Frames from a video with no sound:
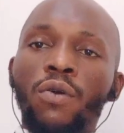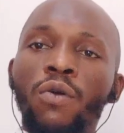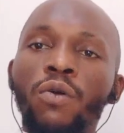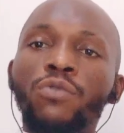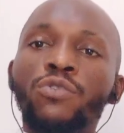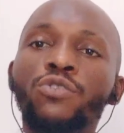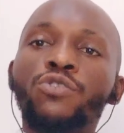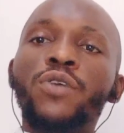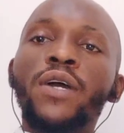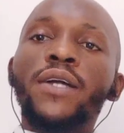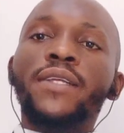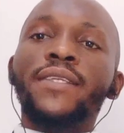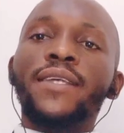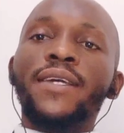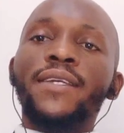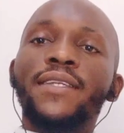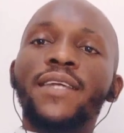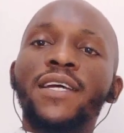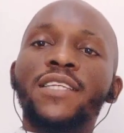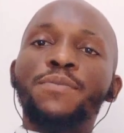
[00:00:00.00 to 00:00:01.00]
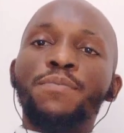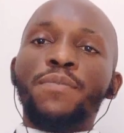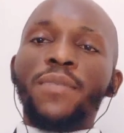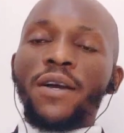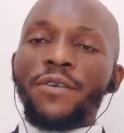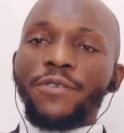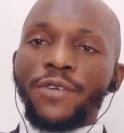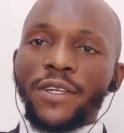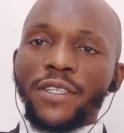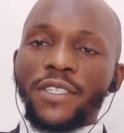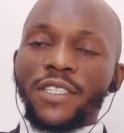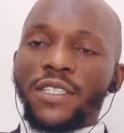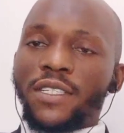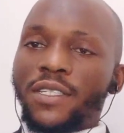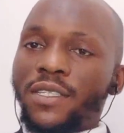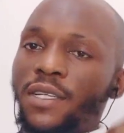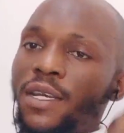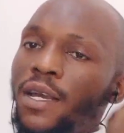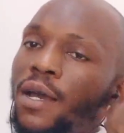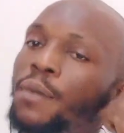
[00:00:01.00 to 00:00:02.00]
contracted that marriage
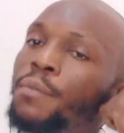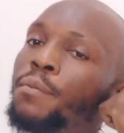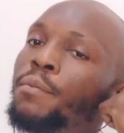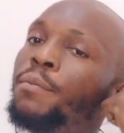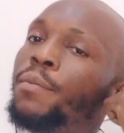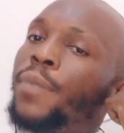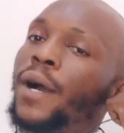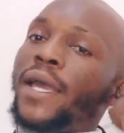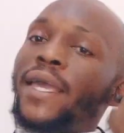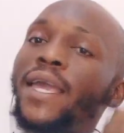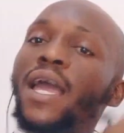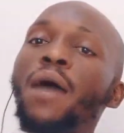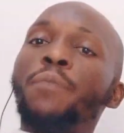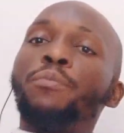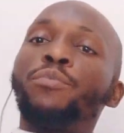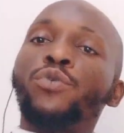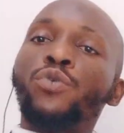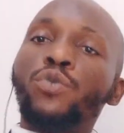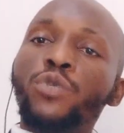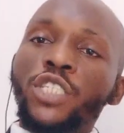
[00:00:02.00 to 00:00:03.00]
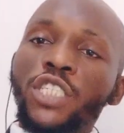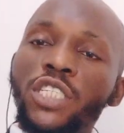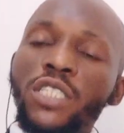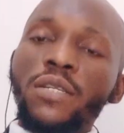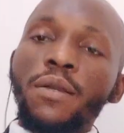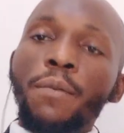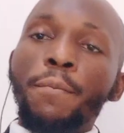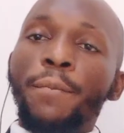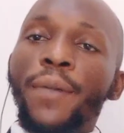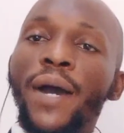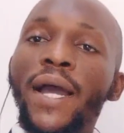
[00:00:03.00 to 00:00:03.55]
by approaching